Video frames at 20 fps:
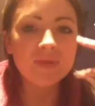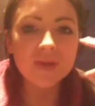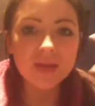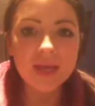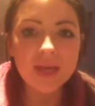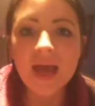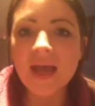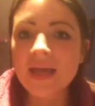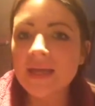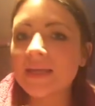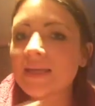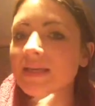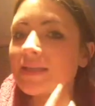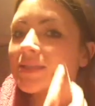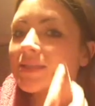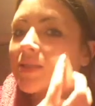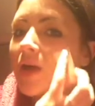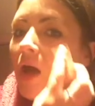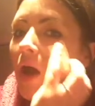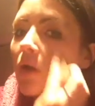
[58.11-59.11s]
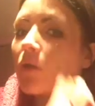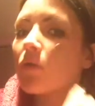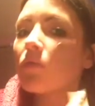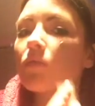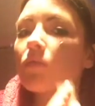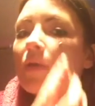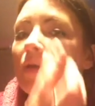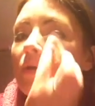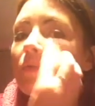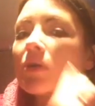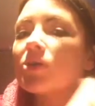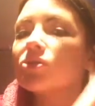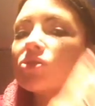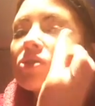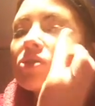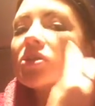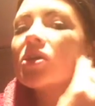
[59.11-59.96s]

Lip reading: cakey style, we just